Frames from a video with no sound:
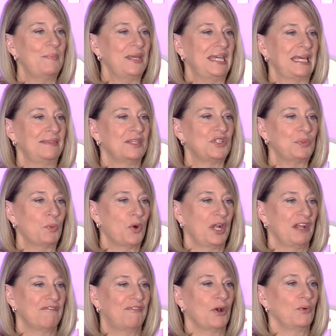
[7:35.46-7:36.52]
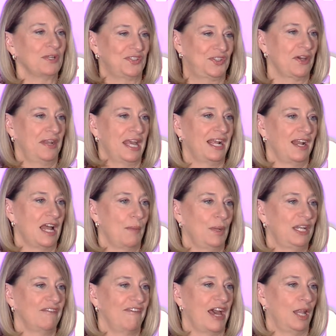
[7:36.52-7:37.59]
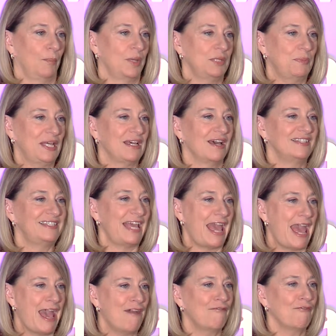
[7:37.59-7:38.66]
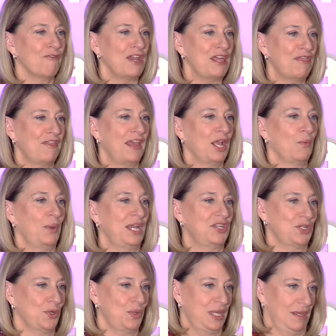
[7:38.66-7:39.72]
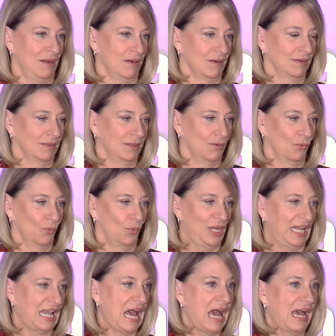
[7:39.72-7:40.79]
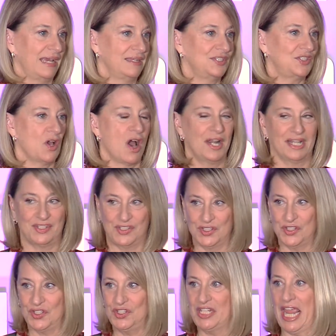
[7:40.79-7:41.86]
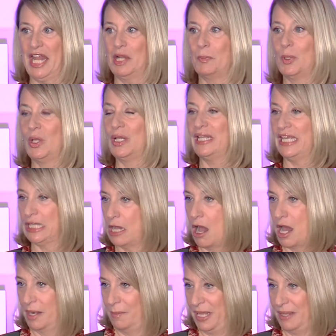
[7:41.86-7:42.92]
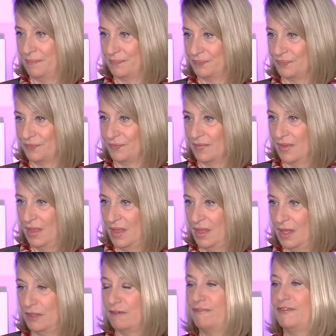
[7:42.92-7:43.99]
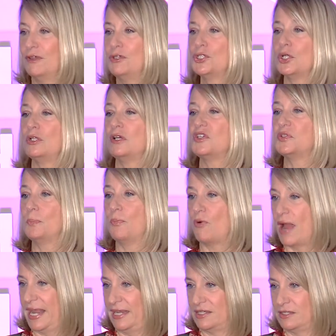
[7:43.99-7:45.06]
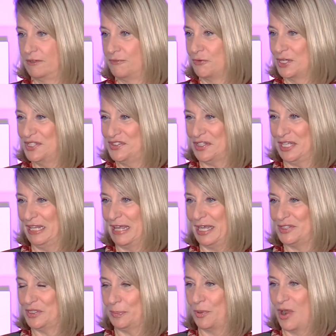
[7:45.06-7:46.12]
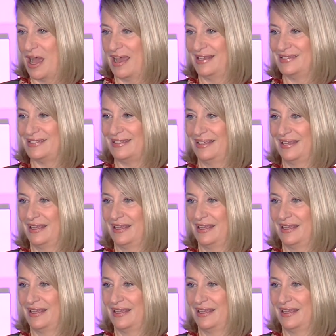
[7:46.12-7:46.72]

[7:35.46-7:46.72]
begin this morning focused on economic development because everything we do here relies on a sustainable economy. The future looks bright for a city like Surprise.